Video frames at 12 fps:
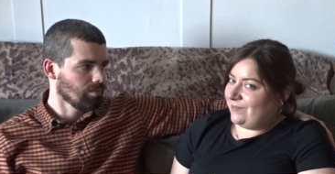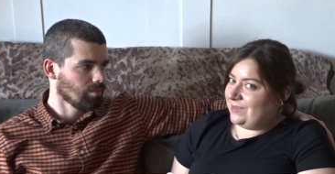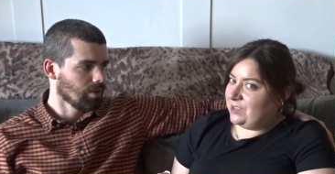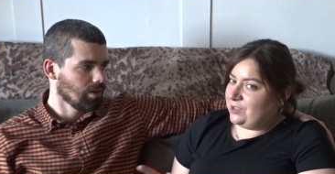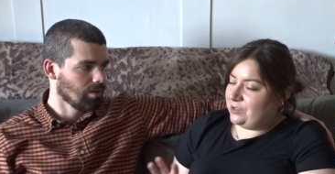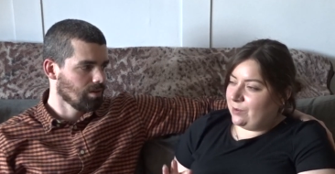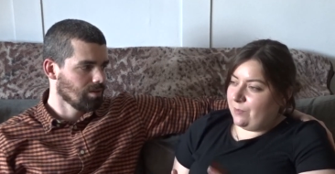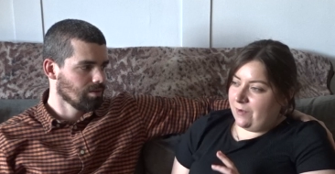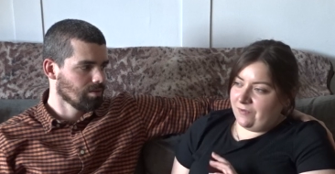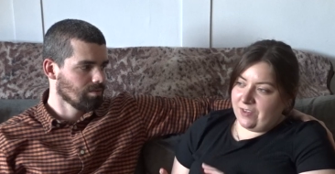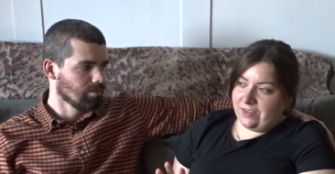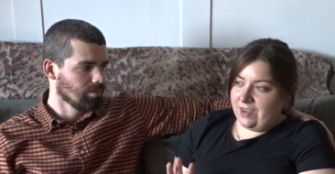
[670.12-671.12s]
Speaker 1: some
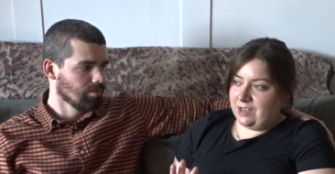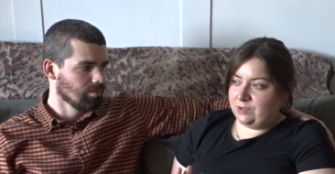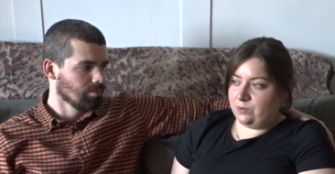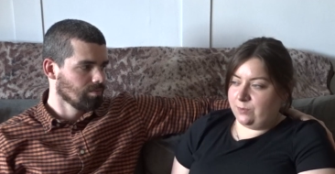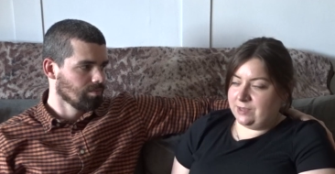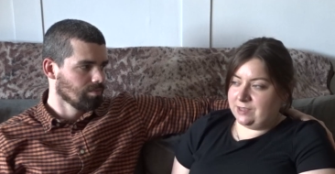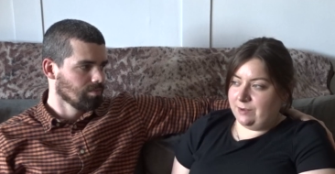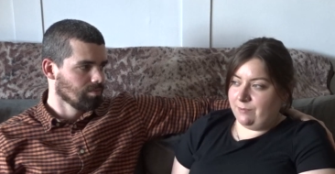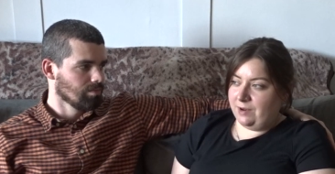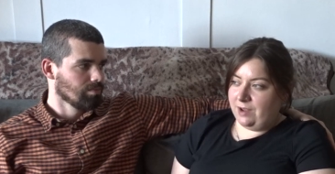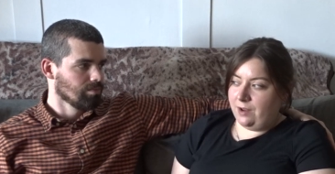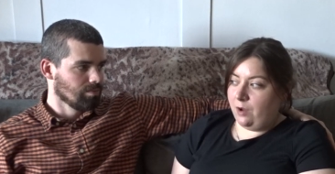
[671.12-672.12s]
of the things will be
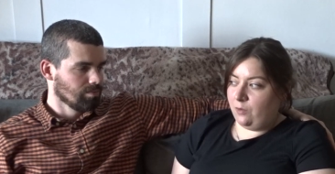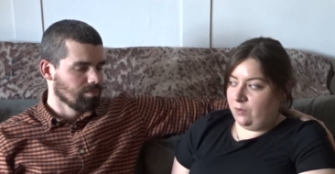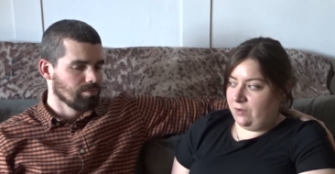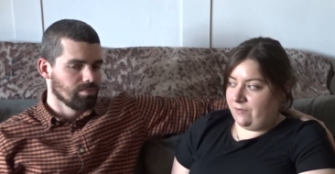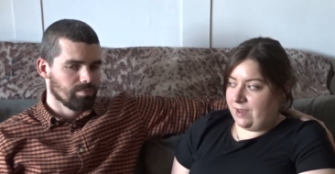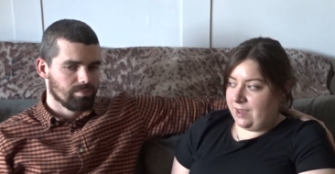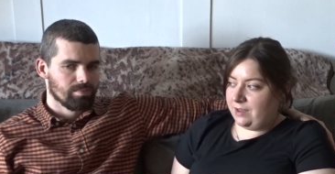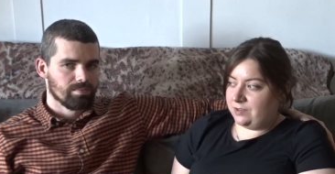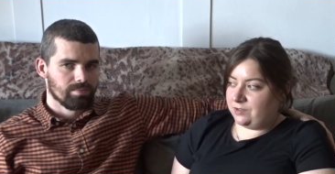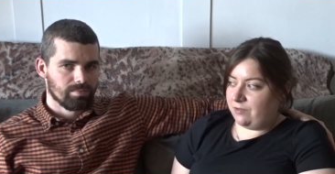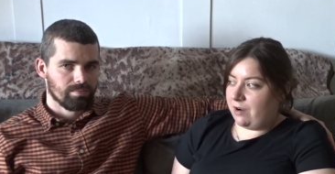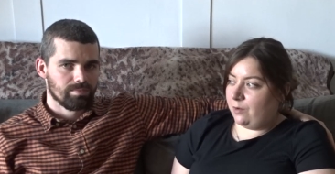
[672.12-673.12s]
similar. Not all of it,
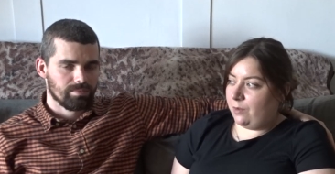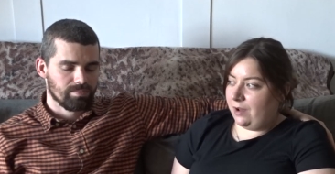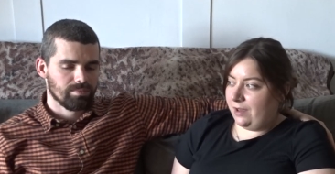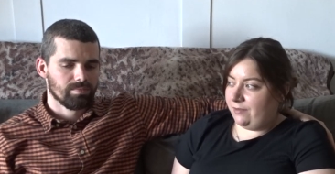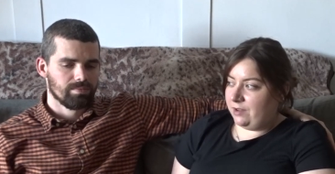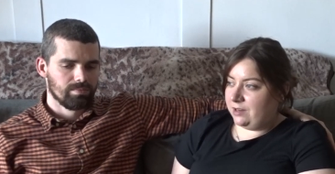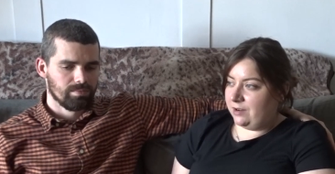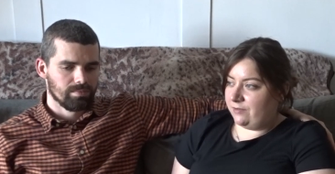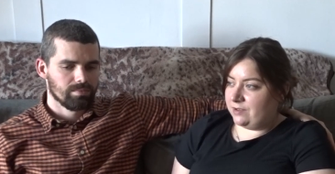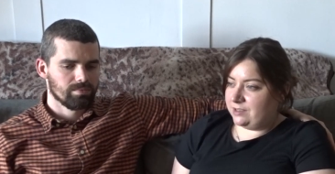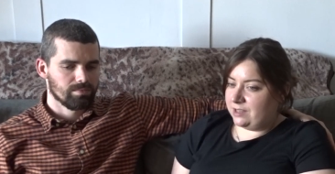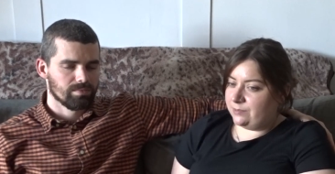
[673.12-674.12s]
because there are quite a few mm.
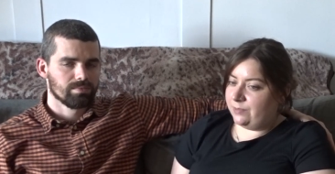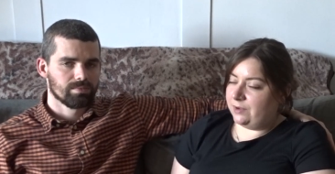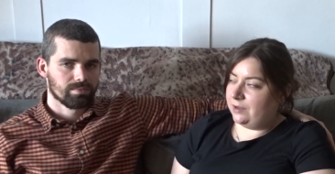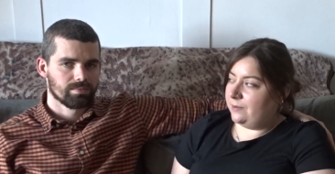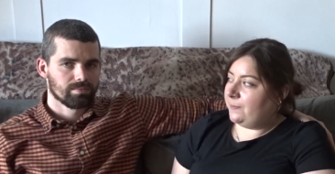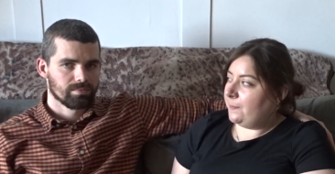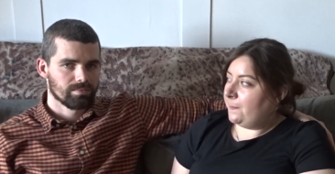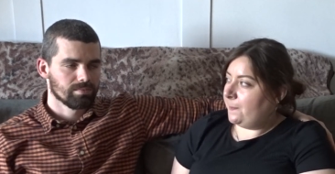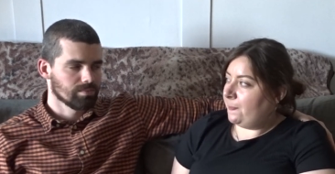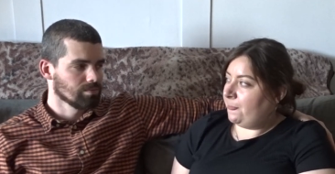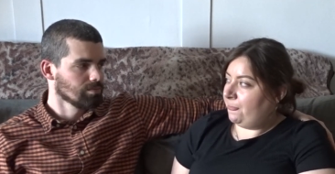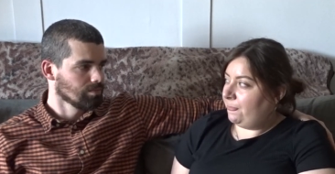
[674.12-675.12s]
differences, but
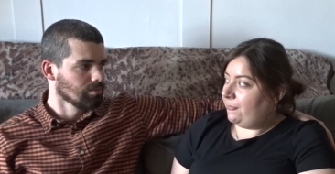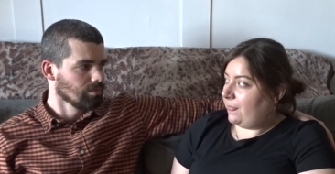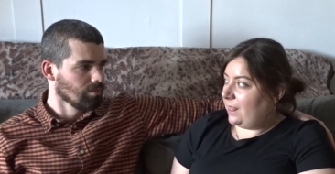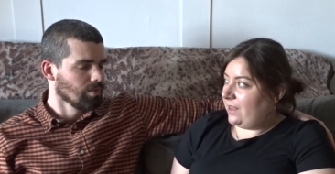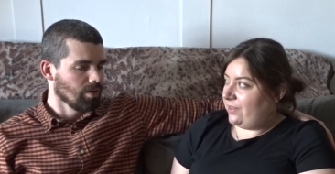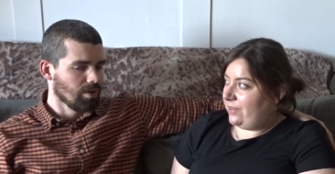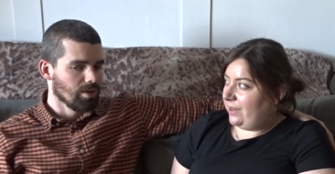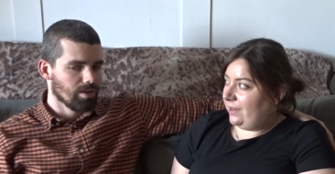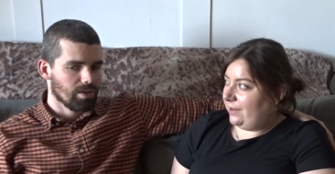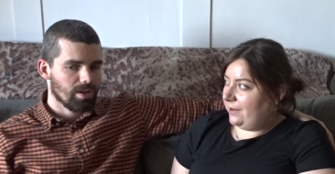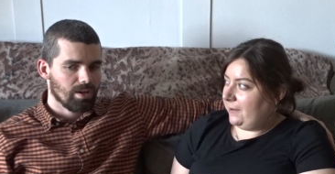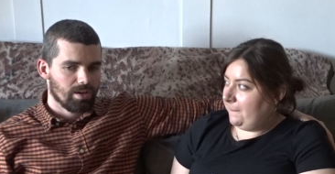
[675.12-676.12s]
Speaker 2: I think.
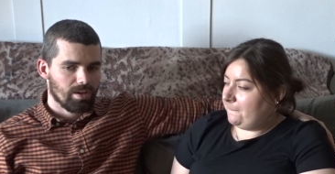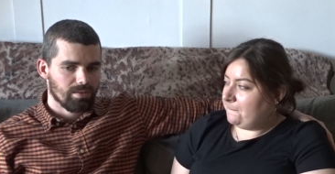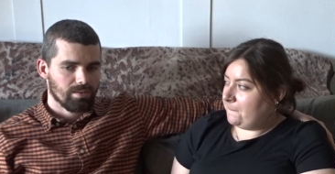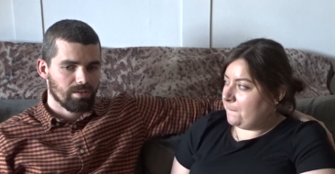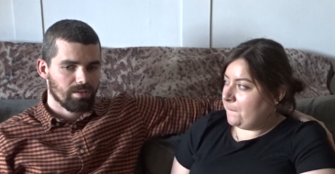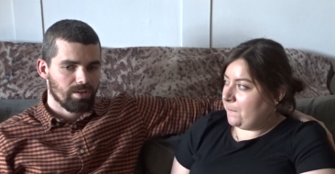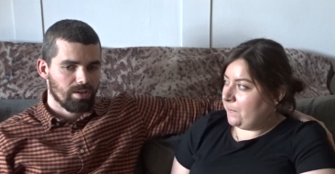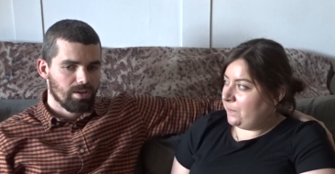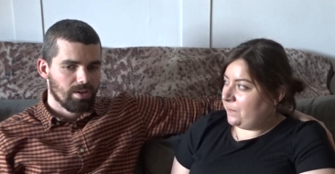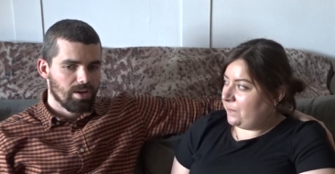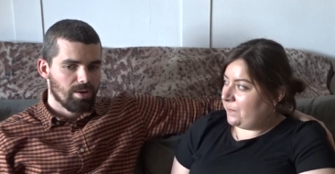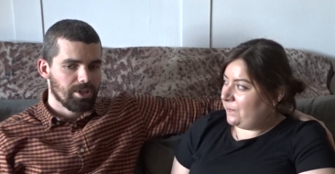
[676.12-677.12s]
Yeah.
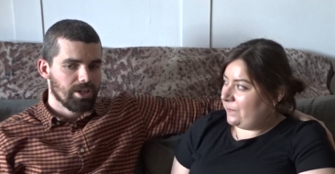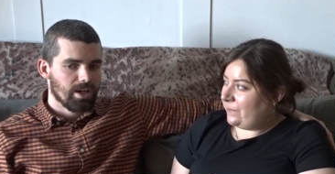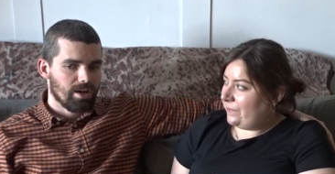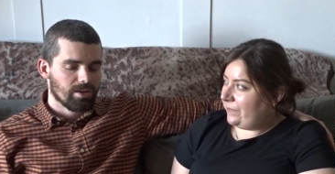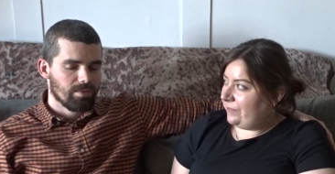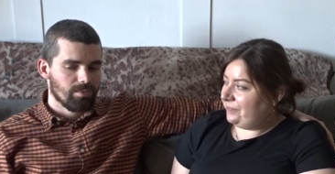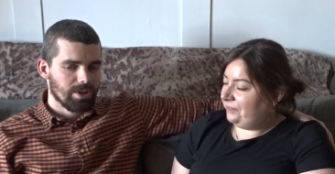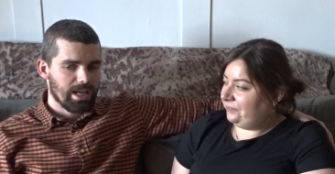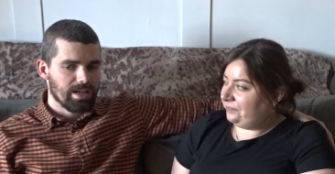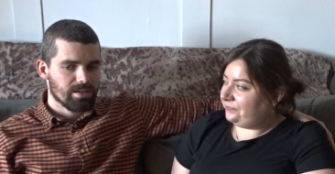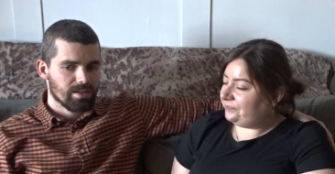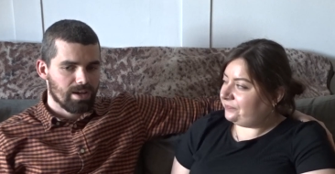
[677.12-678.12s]
I mean, yeah, I can
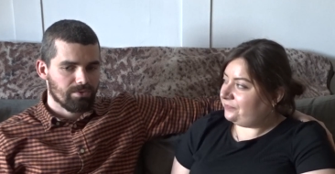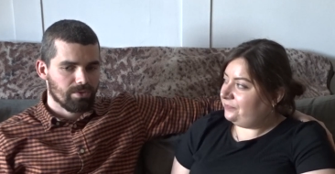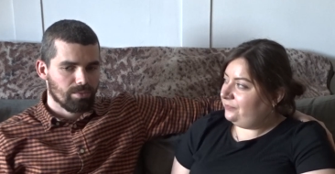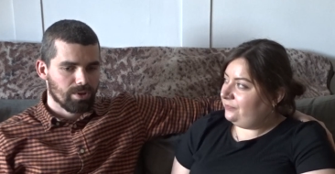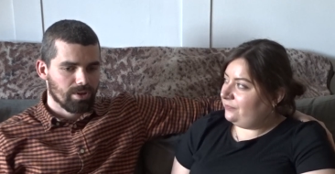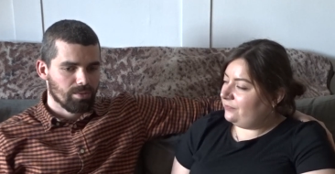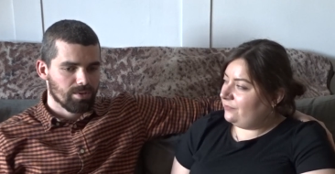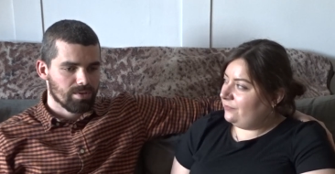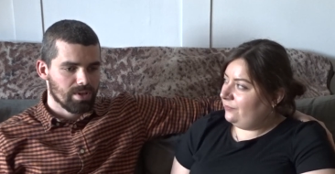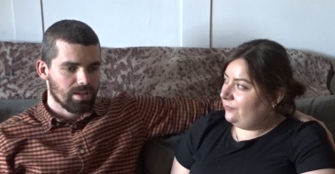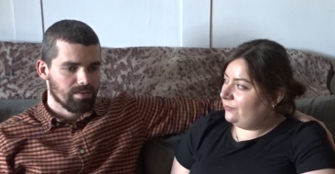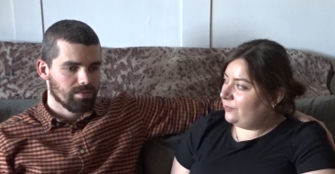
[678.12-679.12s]
relate to that from when I was
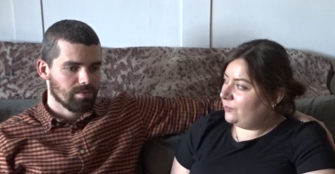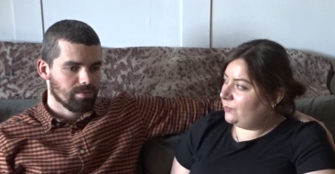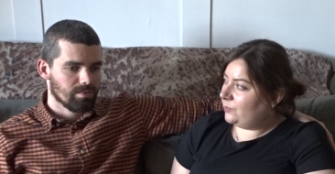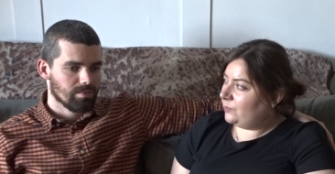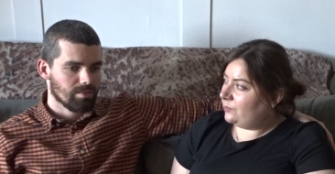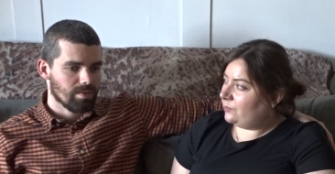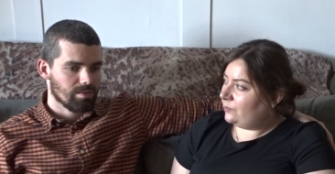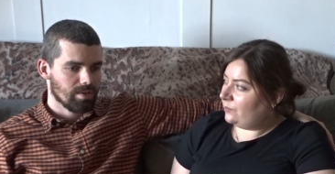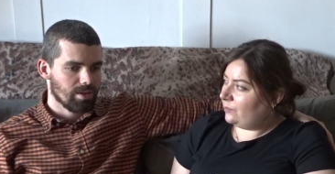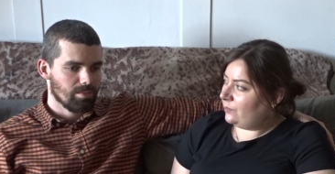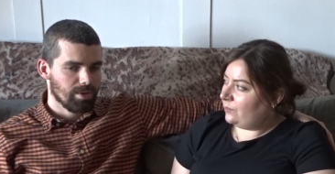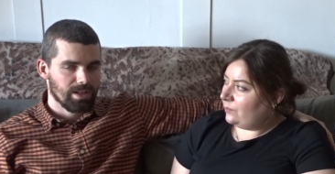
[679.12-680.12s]
in
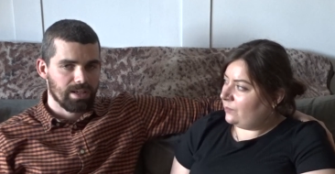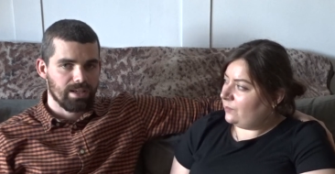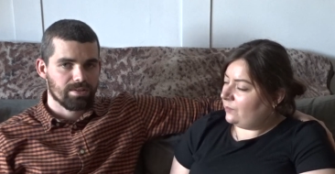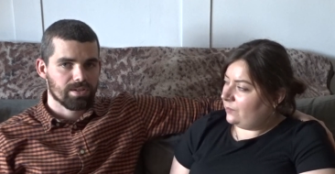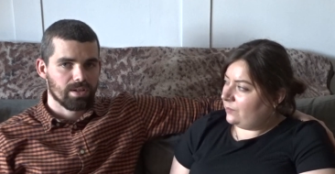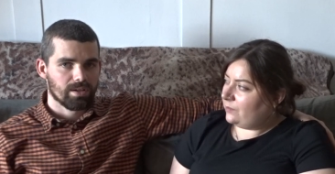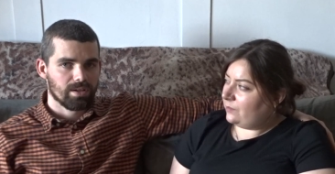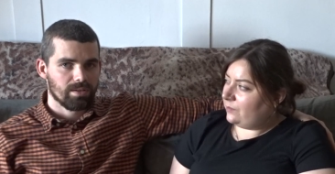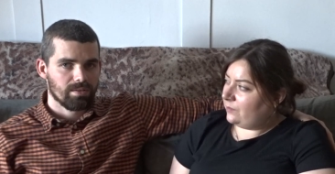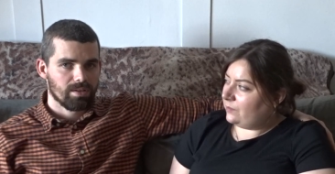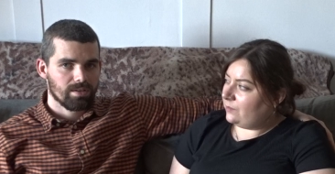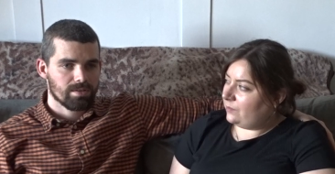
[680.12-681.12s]
in the Middle East, like
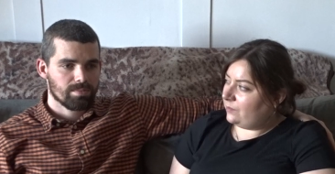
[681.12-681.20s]
it, it,